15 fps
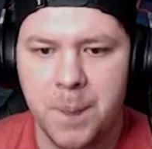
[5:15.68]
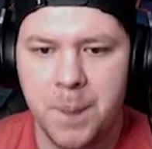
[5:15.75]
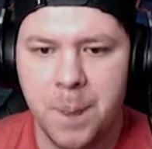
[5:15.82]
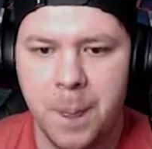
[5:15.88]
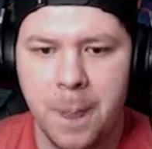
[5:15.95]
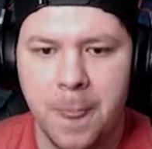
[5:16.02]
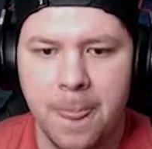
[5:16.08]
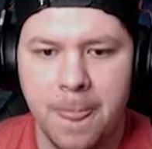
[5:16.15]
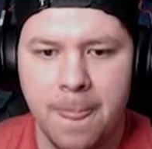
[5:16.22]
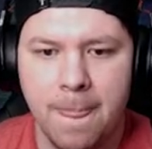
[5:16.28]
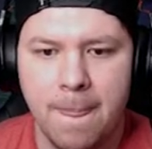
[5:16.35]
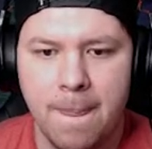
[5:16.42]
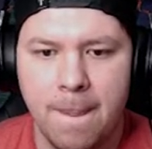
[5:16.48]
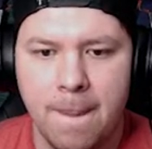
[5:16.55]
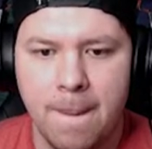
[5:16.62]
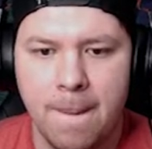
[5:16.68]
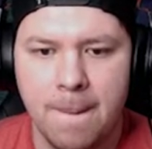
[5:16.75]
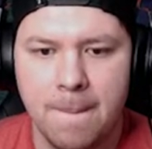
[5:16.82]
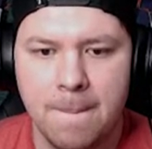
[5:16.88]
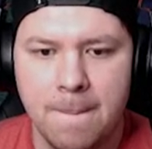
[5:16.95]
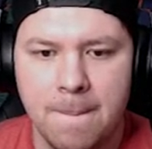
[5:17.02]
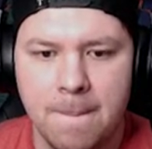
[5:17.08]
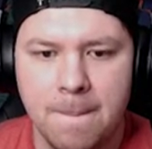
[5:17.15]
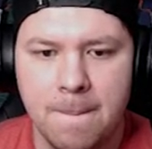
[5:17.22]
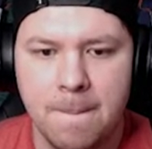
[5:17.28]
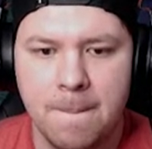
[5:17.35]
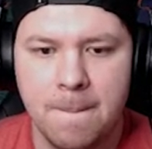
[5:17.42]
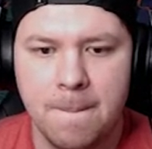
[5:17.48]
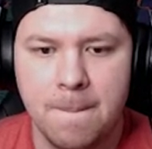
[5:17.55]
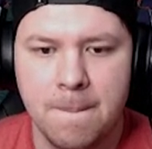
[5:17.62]

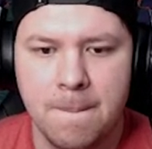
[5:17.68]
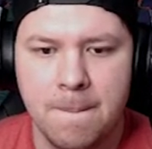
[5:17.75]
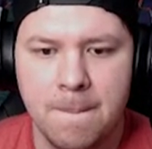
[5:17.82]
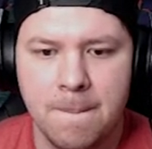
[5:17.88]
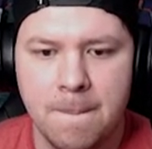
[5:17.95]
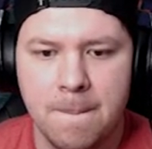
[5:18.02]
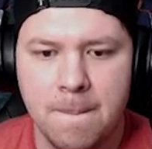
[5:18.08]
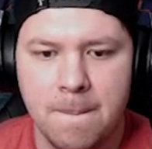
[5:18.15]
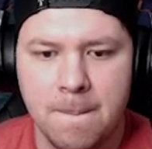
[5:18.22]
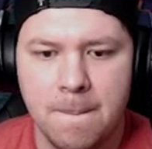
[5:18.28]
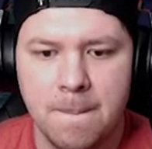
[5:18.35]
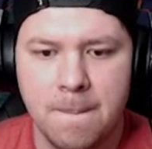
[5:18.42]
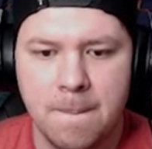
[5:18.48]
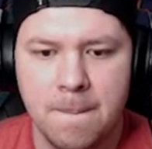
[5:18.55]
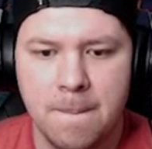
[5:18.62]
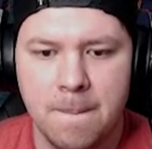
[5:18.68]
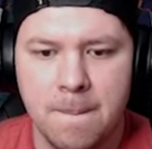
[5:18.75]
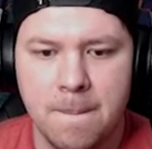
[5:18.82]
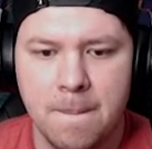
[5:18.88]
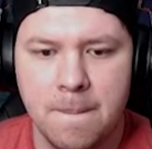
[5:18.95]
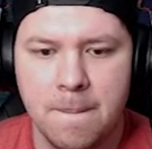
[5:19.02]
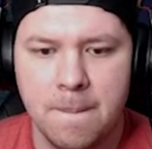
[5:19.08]
(no one is talking)